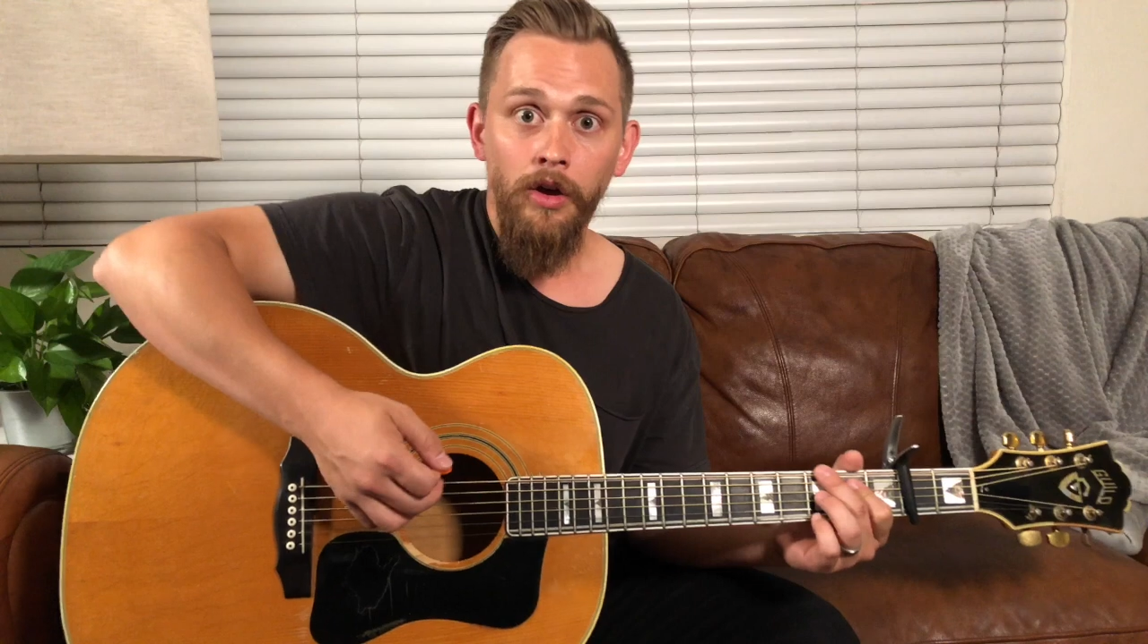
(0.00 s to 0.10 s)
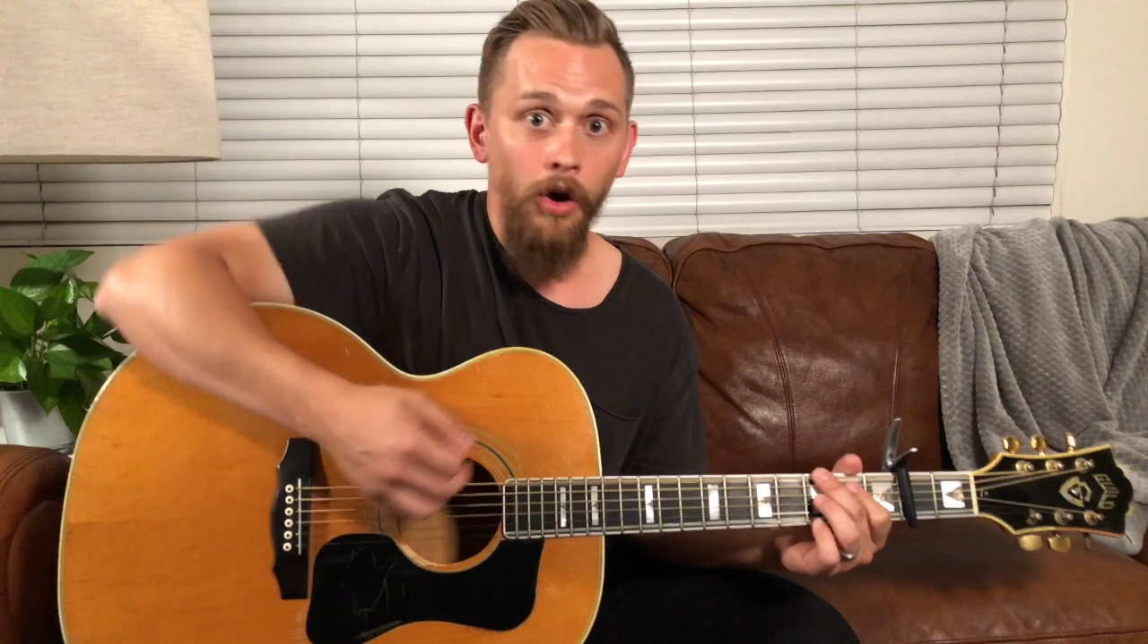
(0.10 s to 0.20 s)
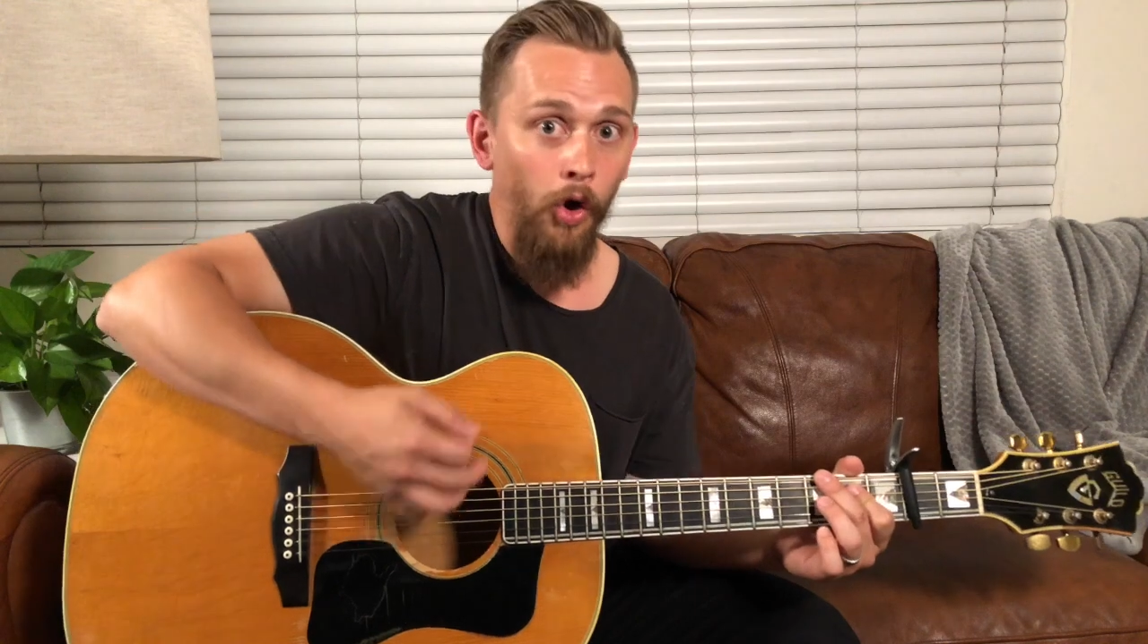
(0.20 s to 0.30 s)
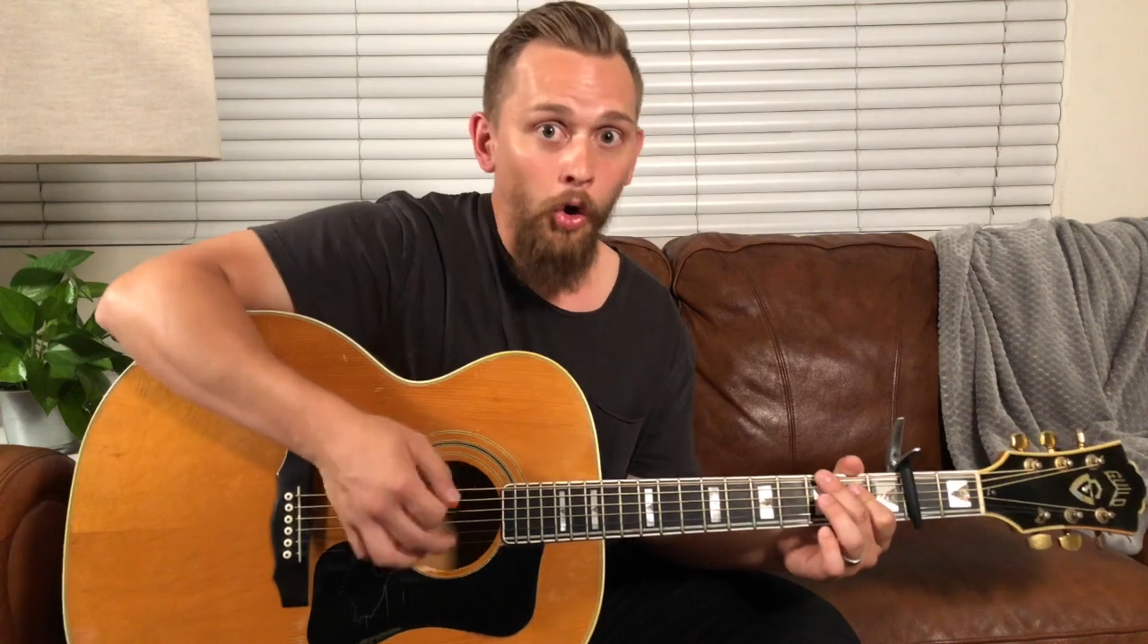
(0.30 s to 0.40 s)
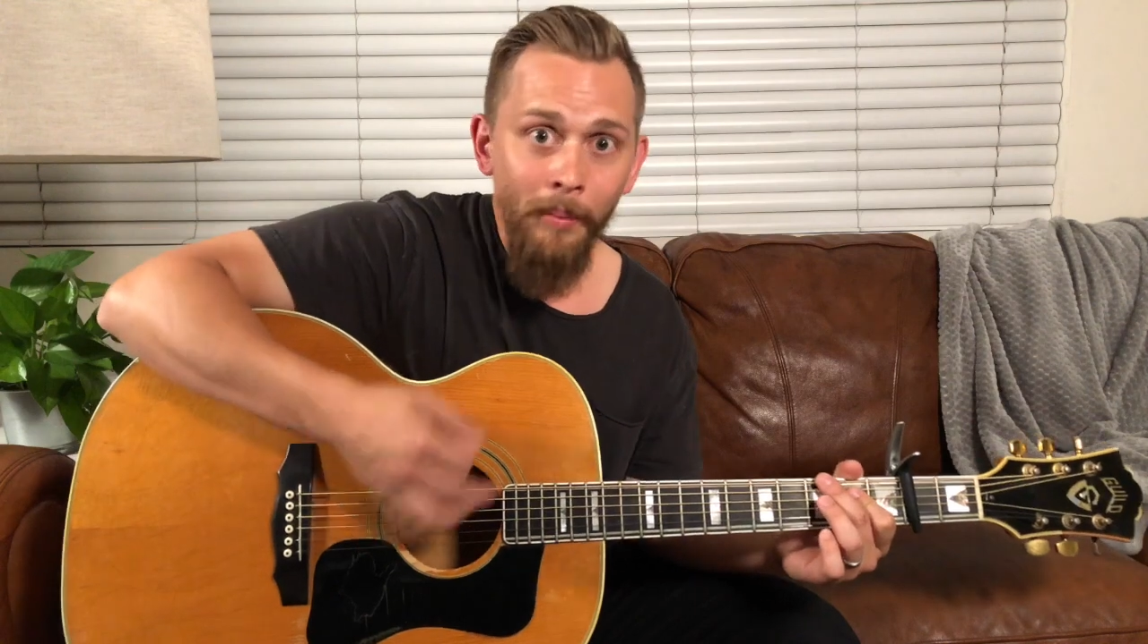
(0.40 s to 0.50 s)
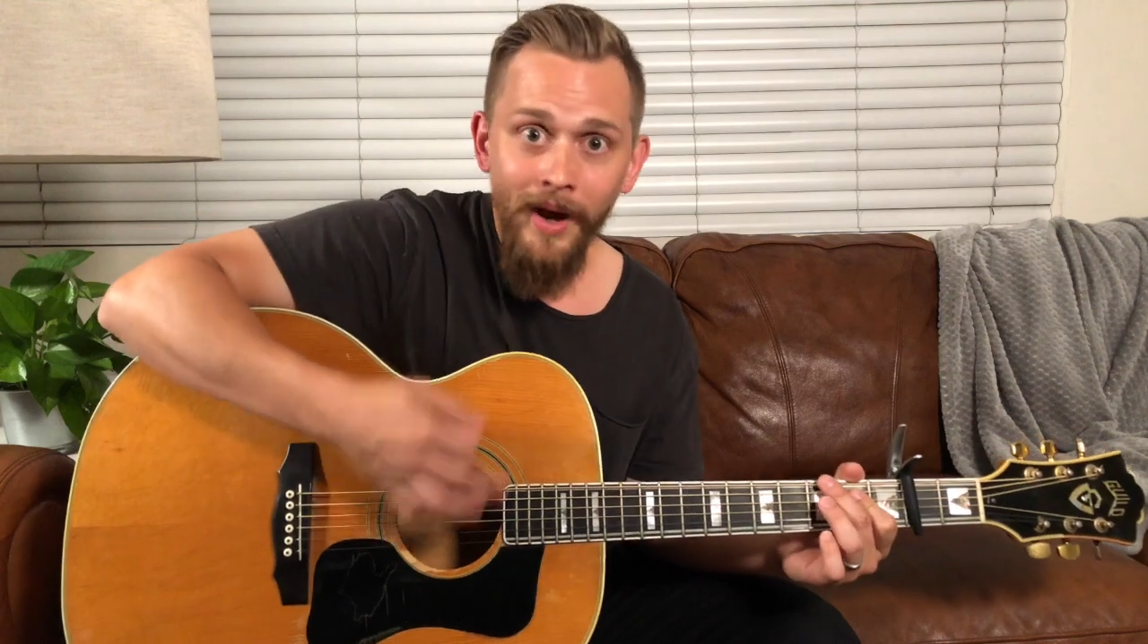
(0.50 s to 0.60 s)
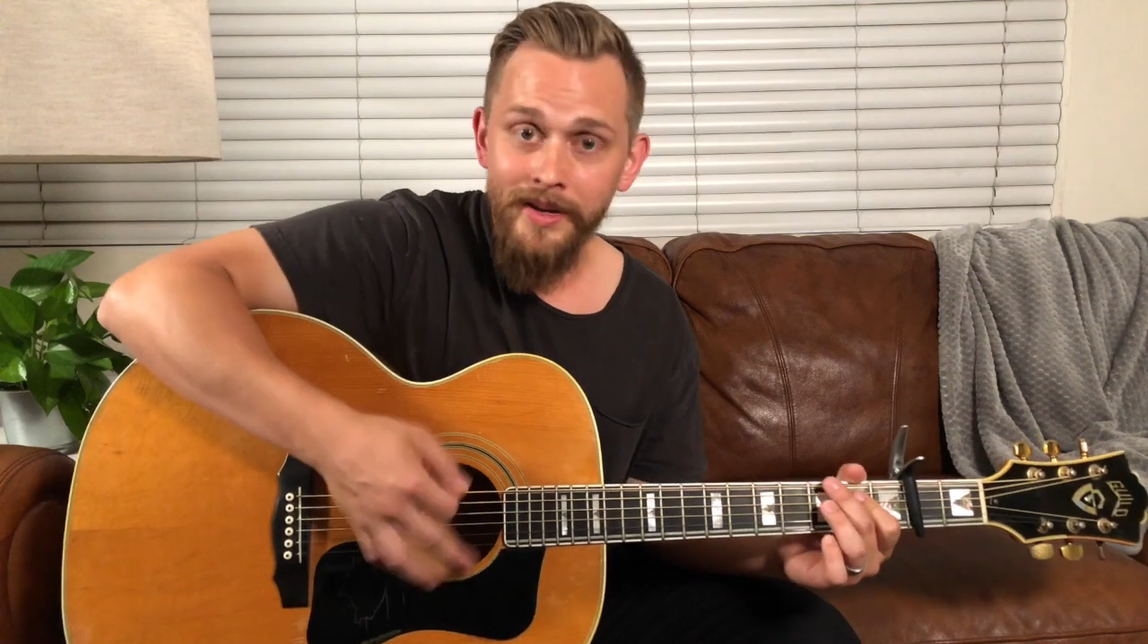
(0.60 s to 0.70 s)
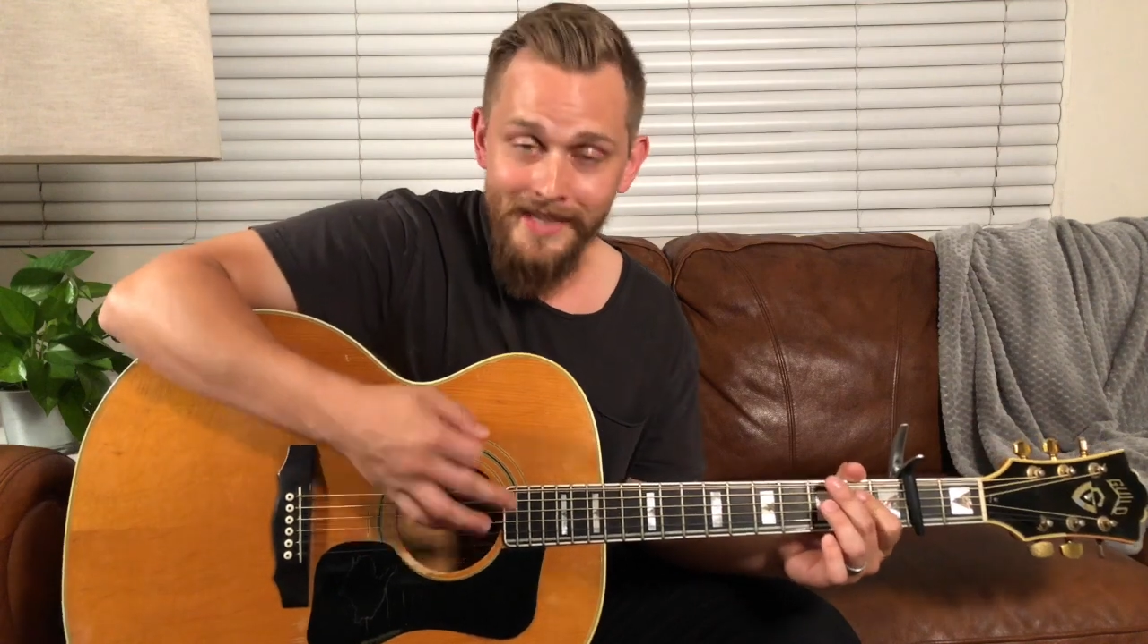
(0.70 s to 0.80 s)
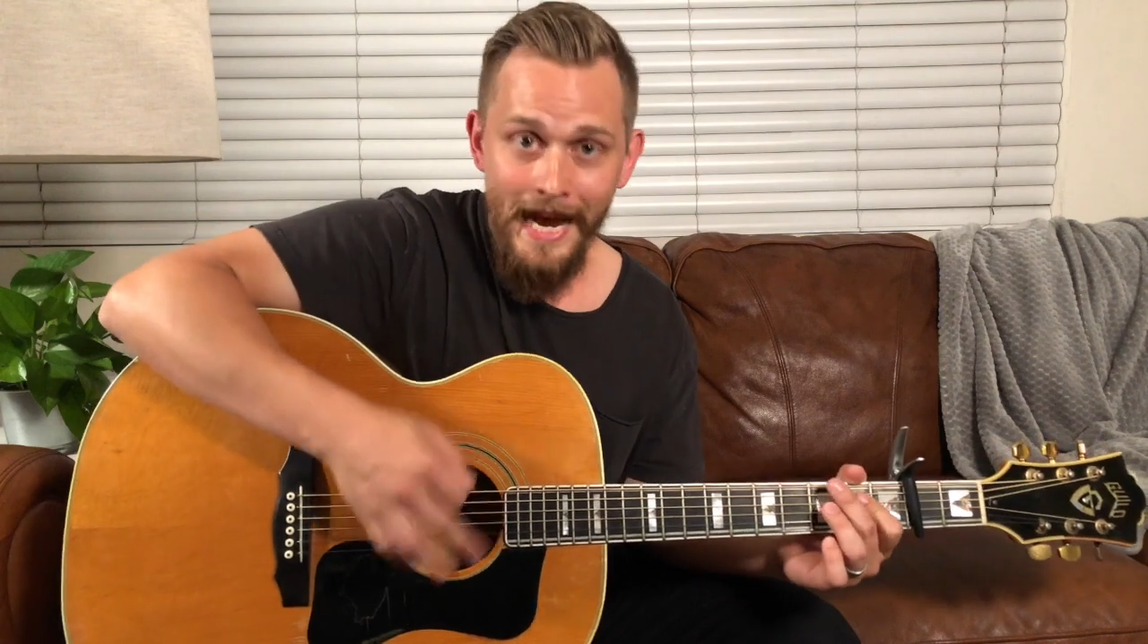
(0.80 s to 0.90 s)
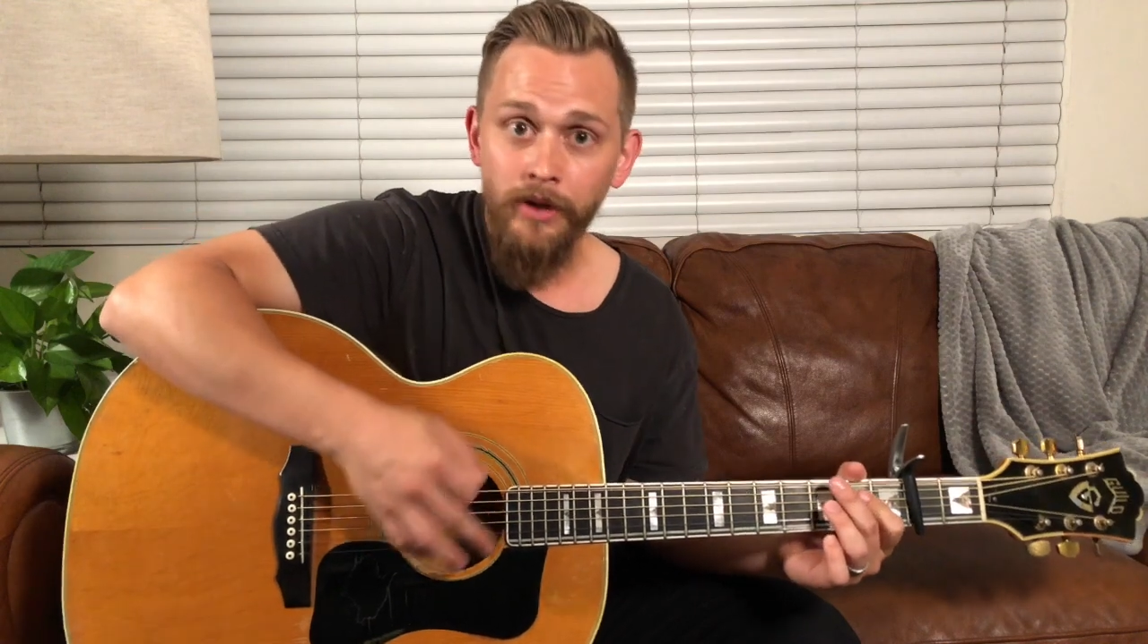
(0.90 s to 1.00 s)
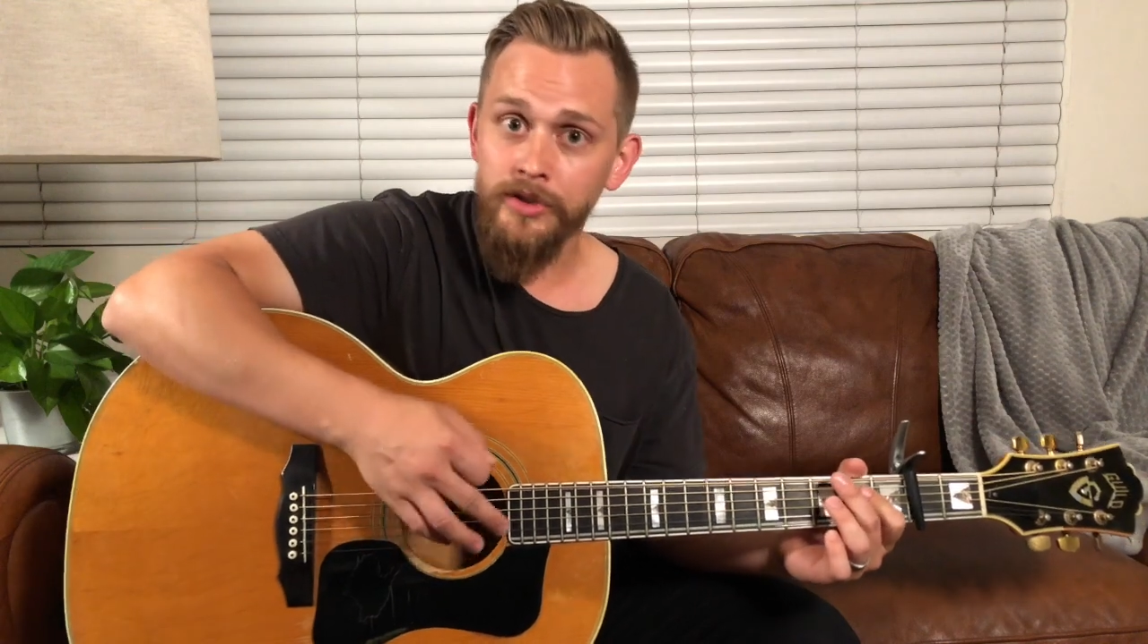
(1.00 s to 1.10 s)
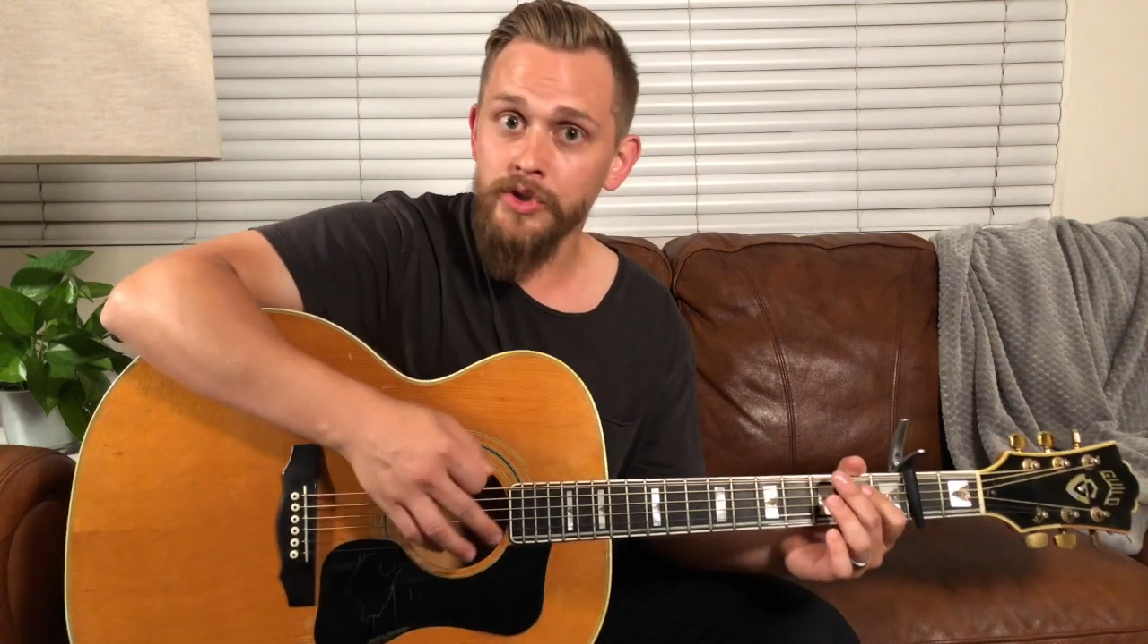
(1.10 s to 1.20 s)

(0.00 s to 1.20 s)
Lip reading: all my down